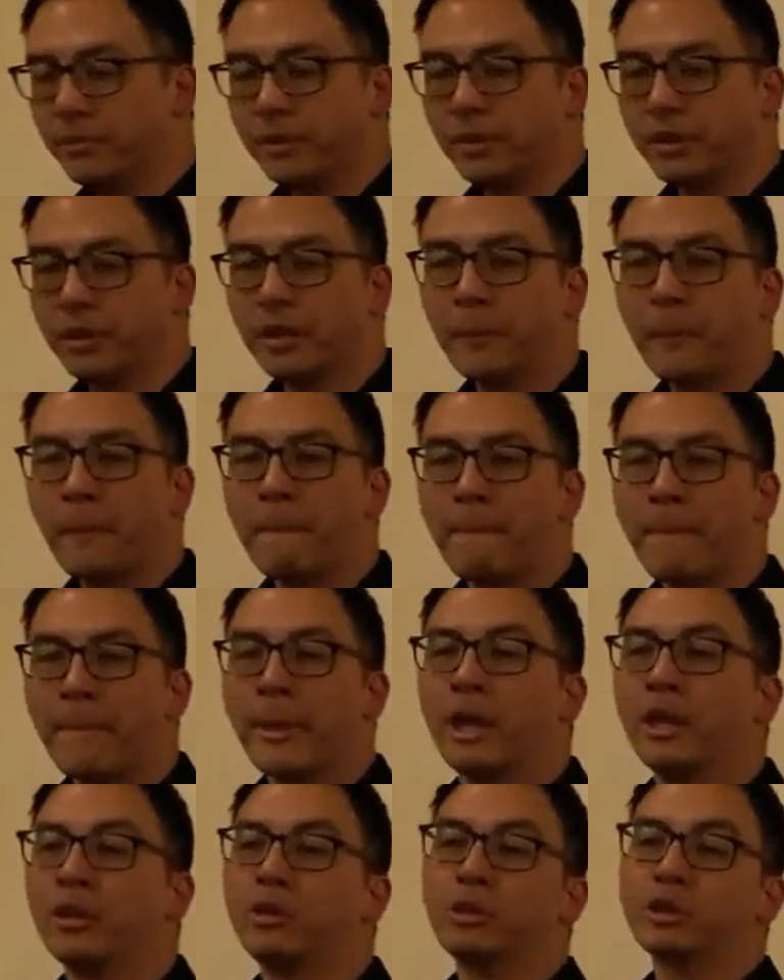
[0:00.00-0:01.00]
Okay,
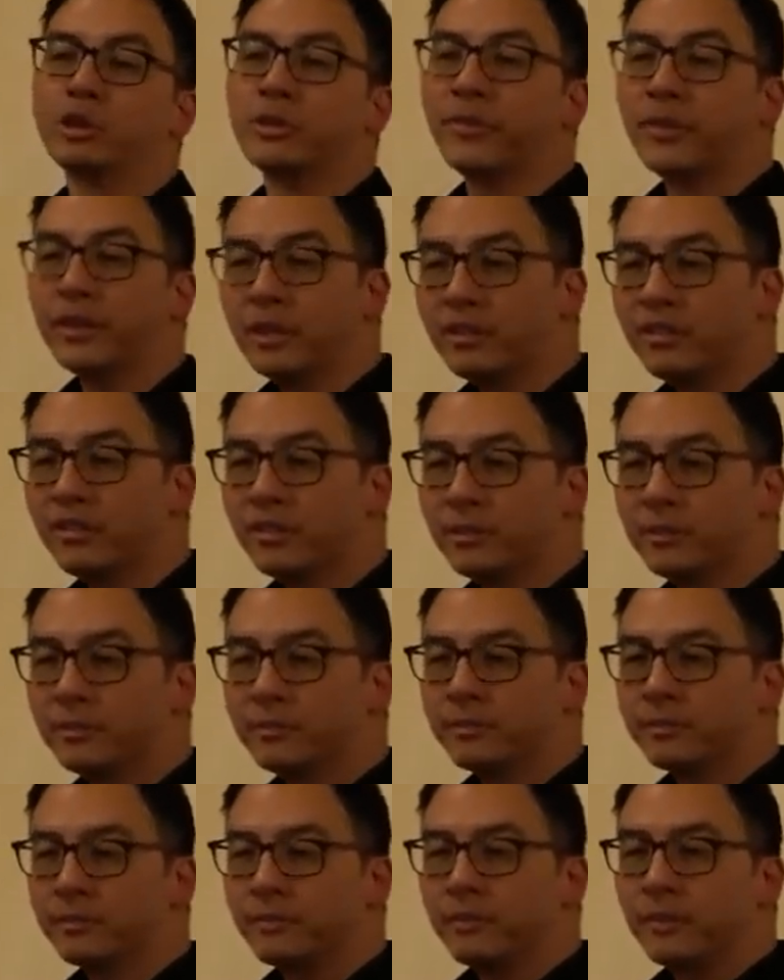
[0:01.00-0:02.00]
neutrophils,
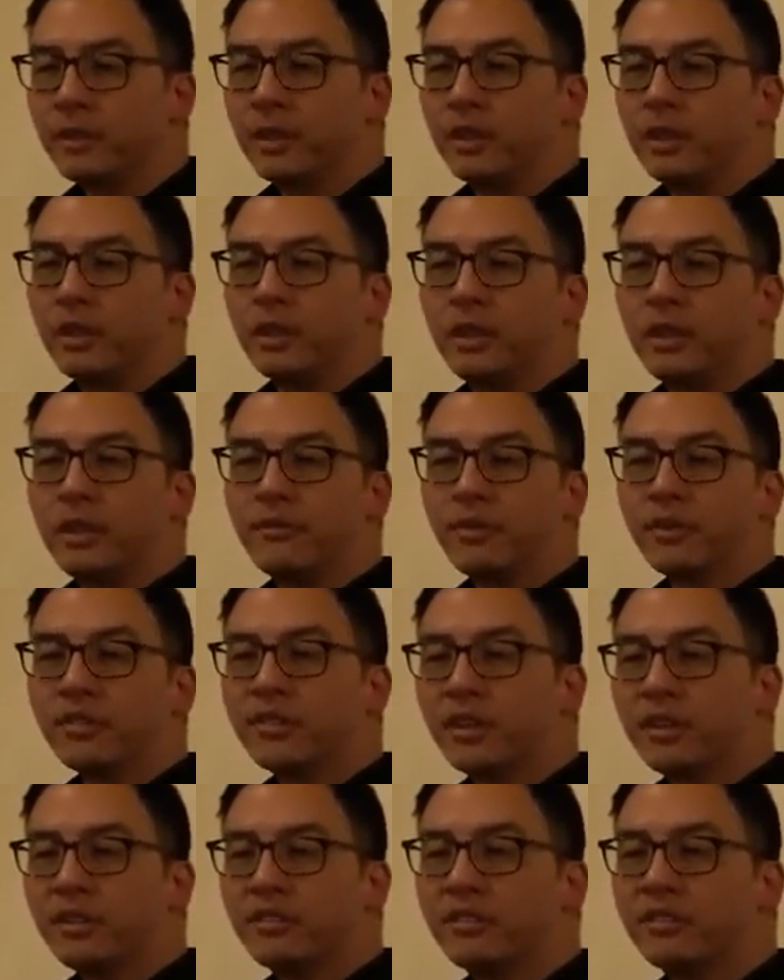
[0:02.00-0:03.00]

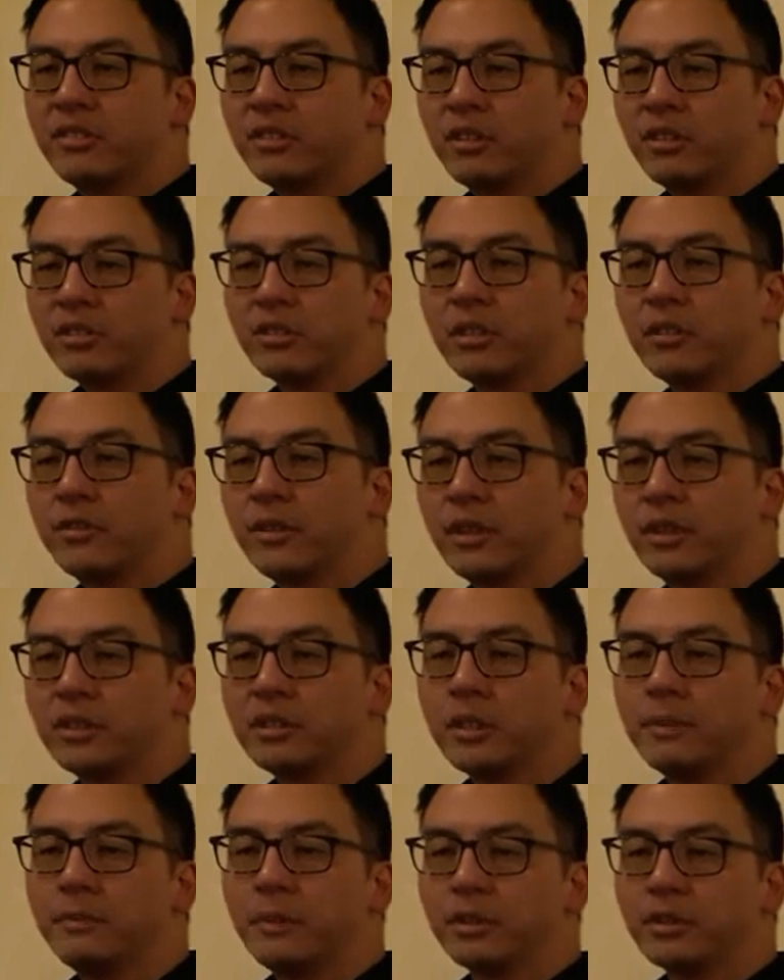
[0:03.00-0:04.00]
lymphocytes,
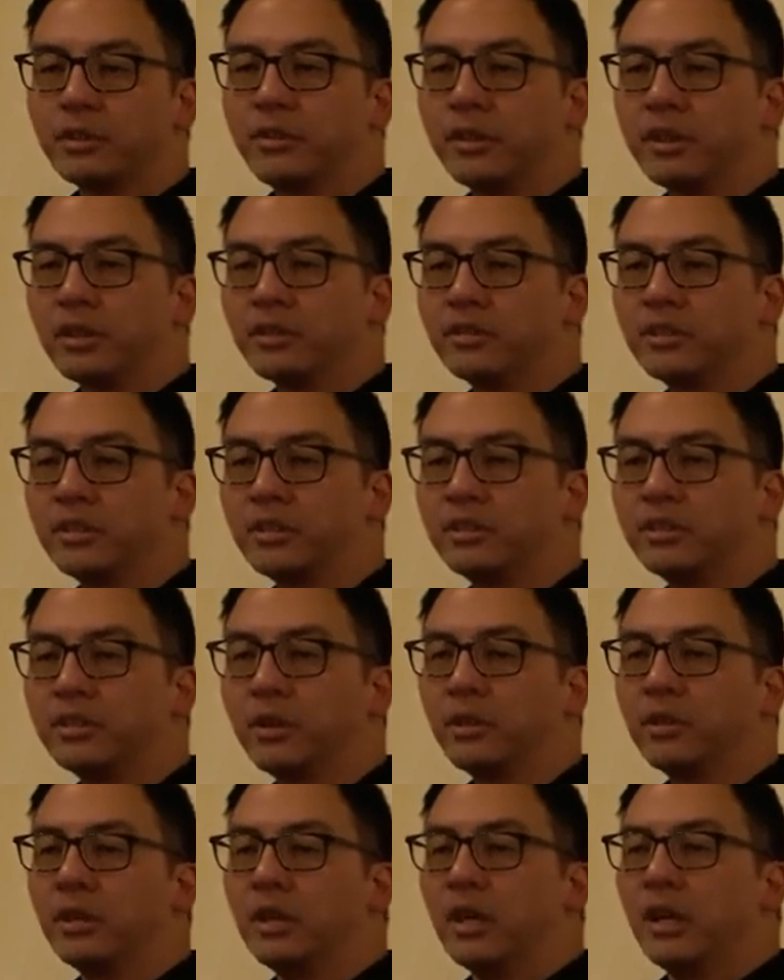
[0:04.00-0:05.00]
eosinophils, and basophils.
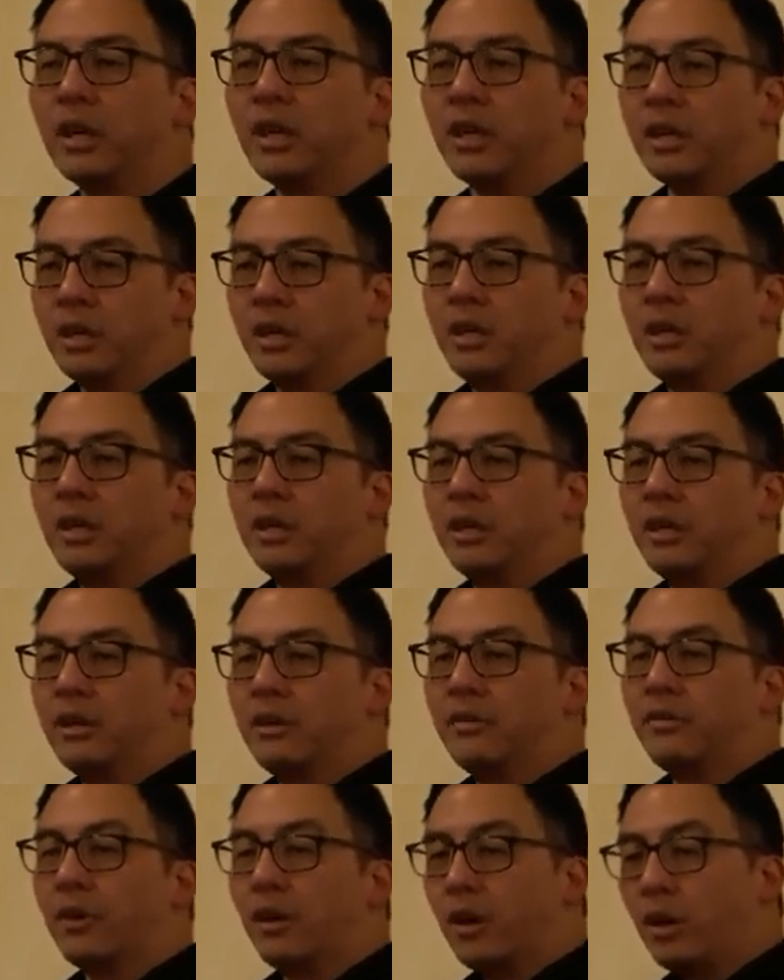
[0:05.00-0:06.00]
So
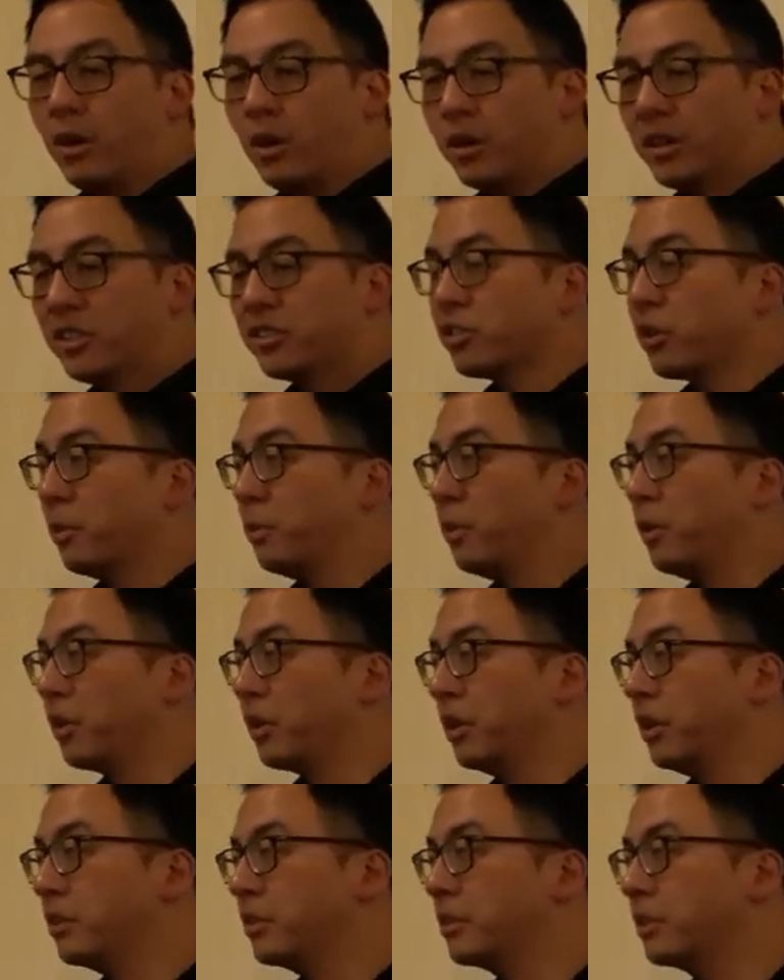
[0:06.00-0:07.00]
for all these
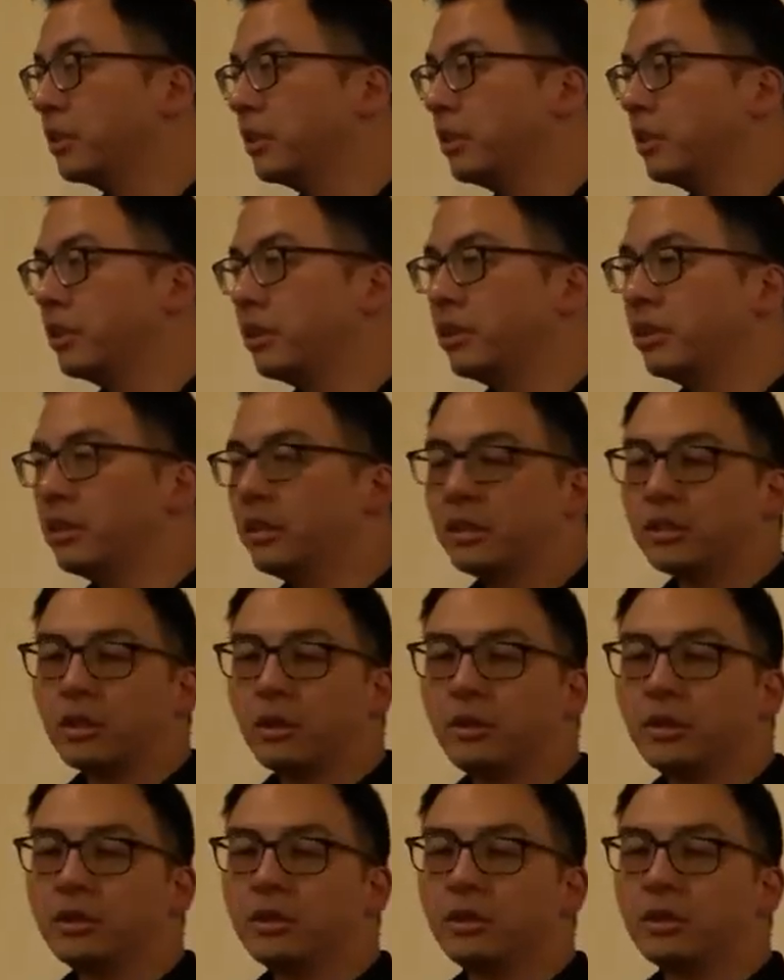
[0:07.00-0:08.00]
components, it's
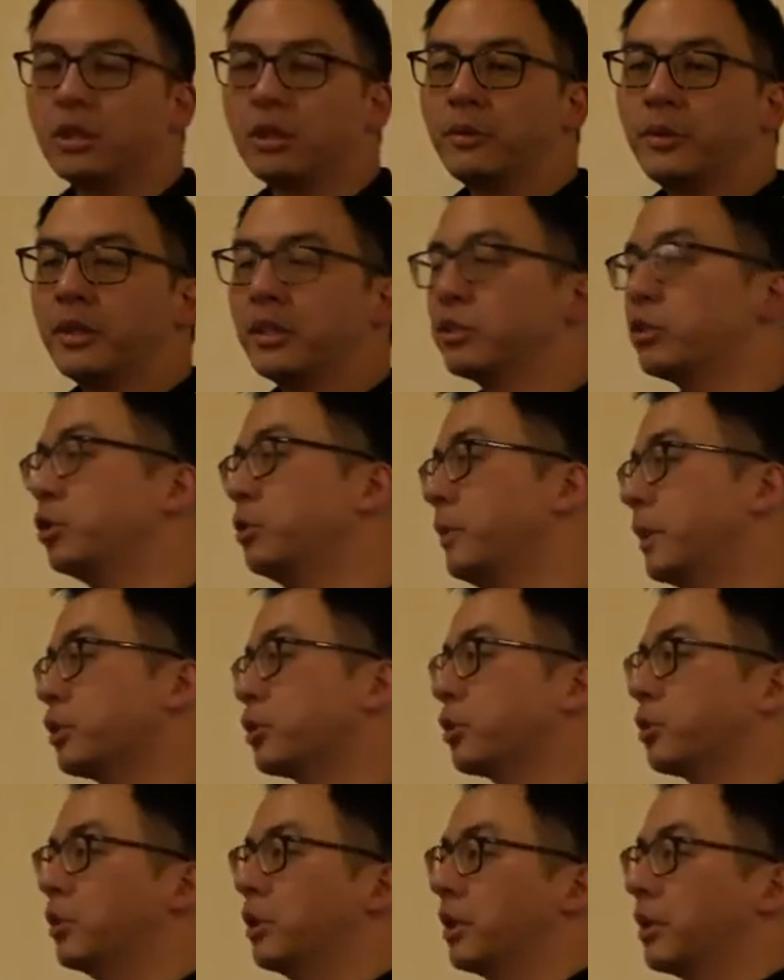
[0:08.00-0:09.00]
always looking whether it's too much
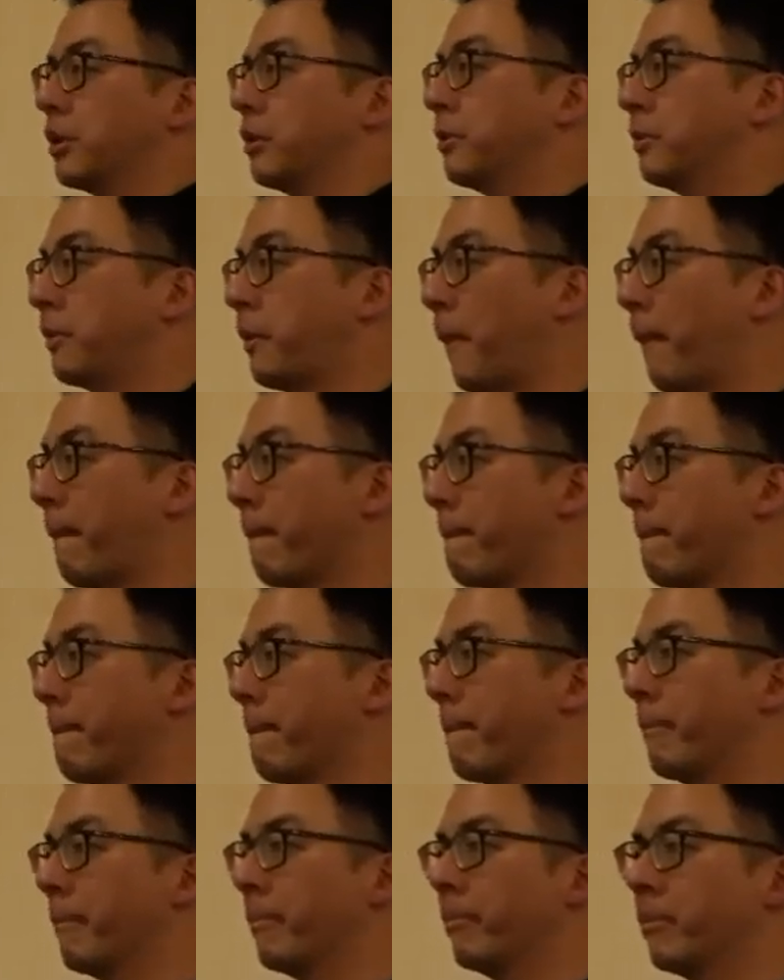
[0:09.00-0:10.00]
or too little.
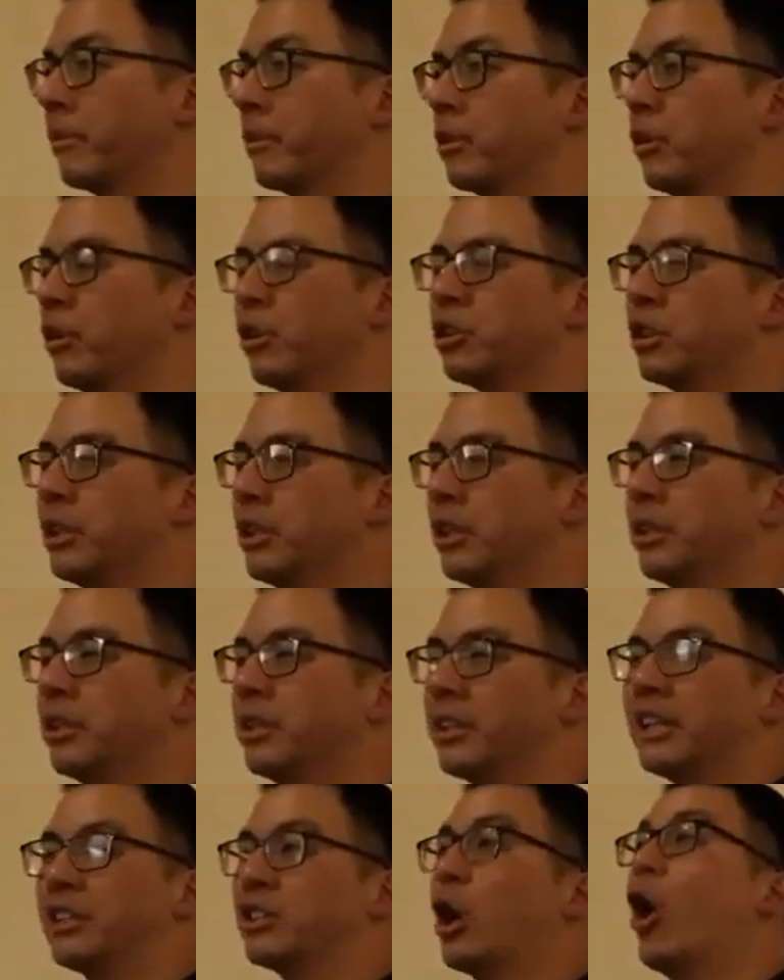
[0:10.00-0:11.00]
Usually,
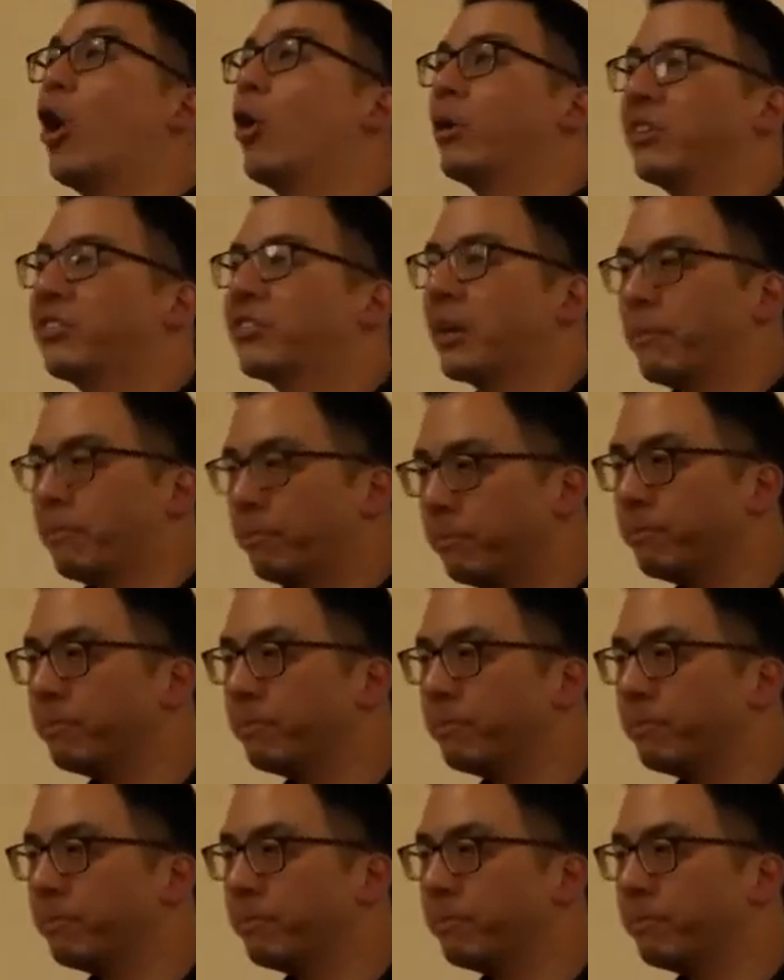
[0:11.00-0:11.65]
there's always some.